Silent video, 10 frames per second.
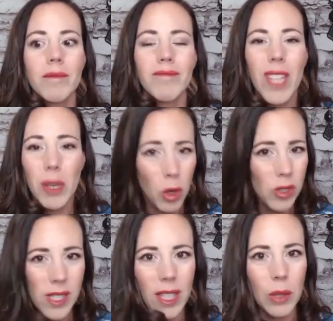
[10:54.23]
they most
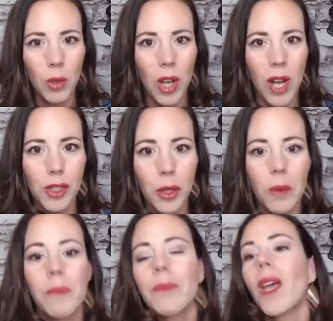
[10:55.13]
likely will not do.
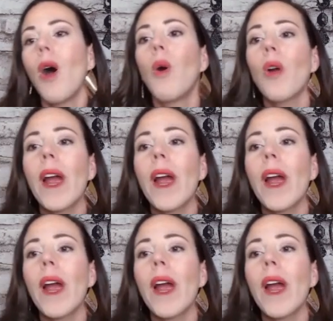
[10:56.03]
Or